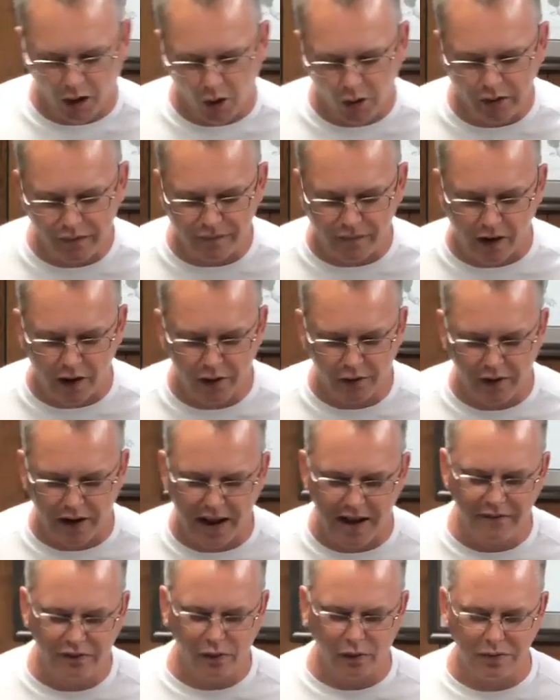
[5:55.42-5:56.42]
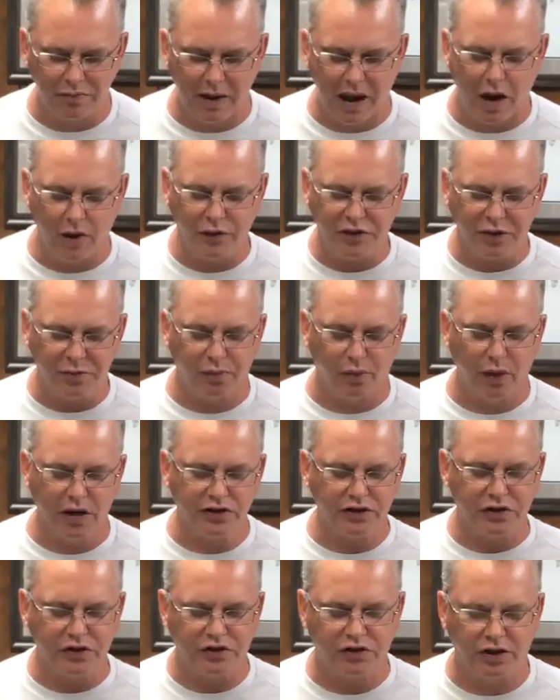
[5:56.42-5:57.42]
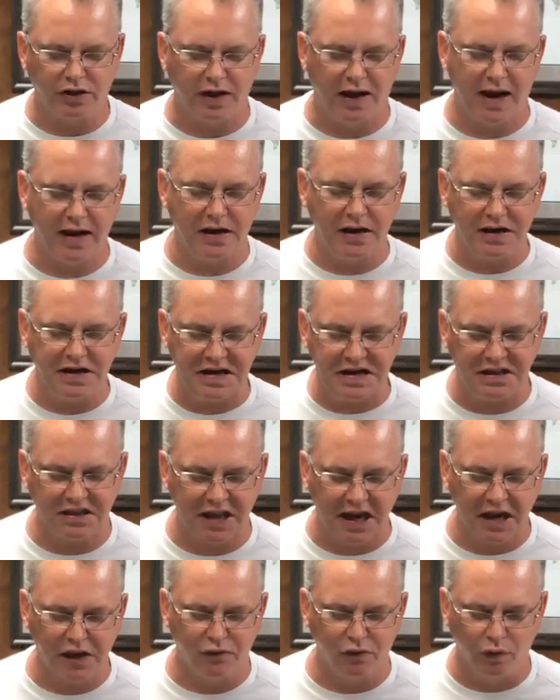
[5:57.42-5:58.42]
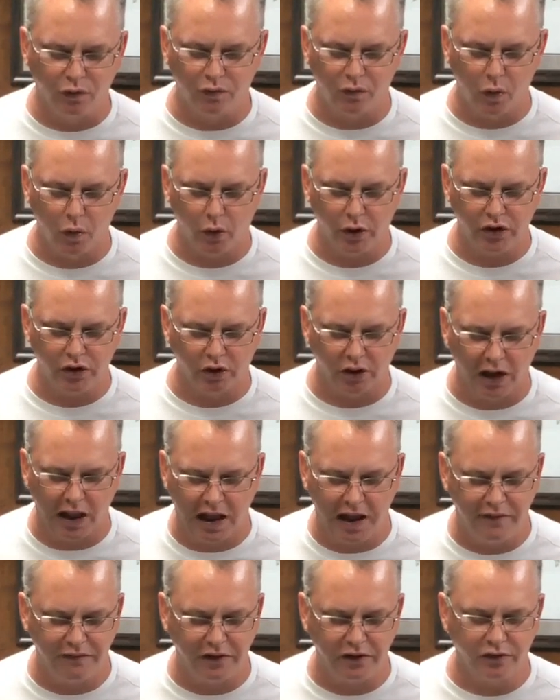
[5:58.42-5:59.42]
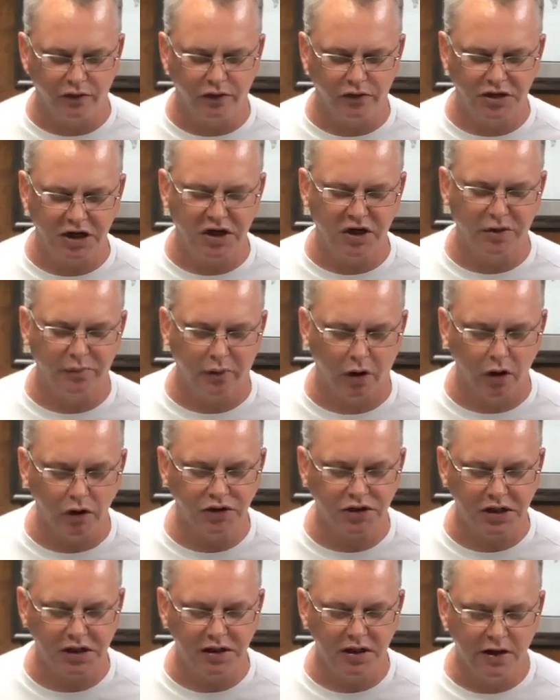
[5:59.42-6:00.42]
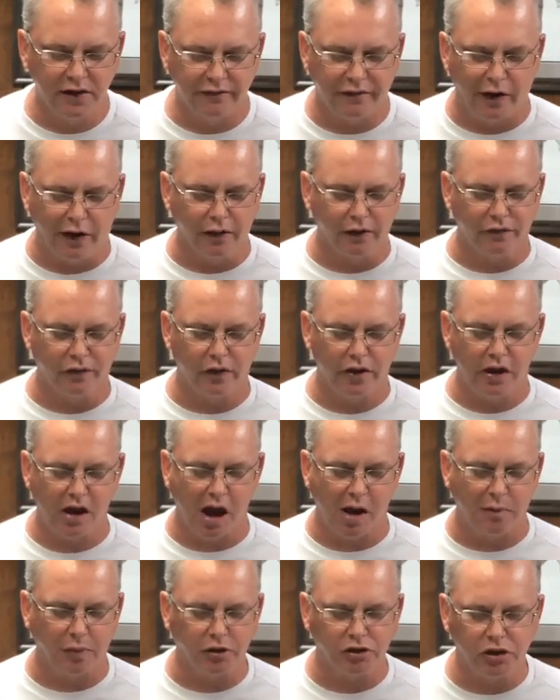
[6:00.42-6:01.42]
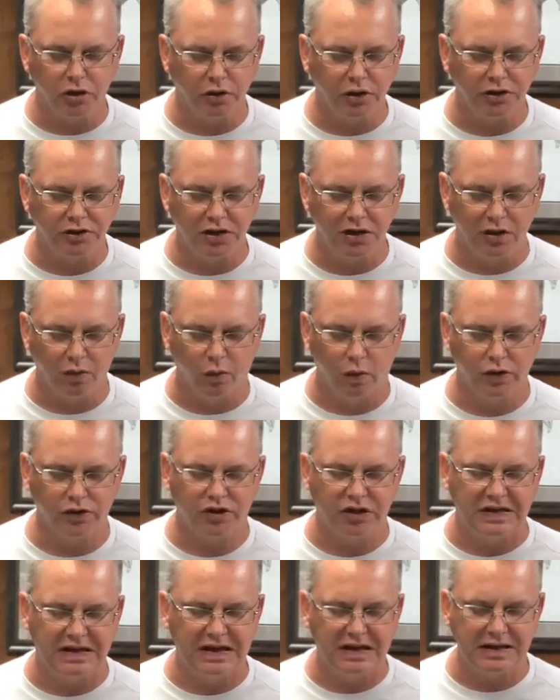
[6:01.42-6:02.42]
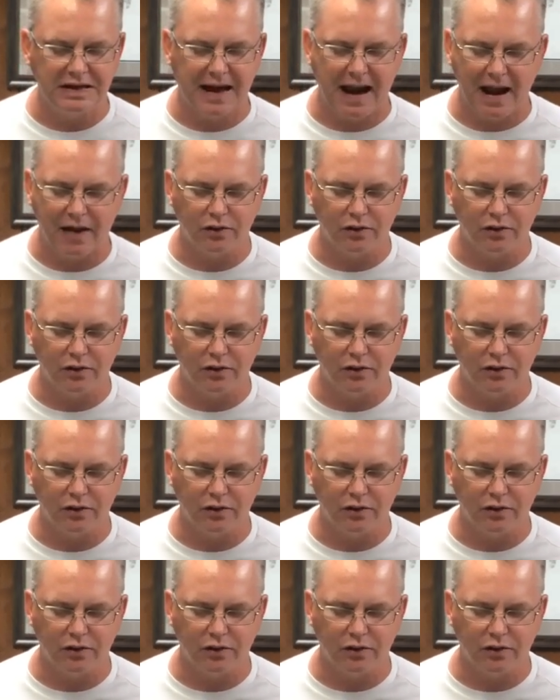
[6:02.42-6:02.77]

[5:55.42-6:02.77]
Our Holy Father in heaven, we bow in your presence tonight, indeed thankful for your love and your tender mercy. Father, for the opportunity to once again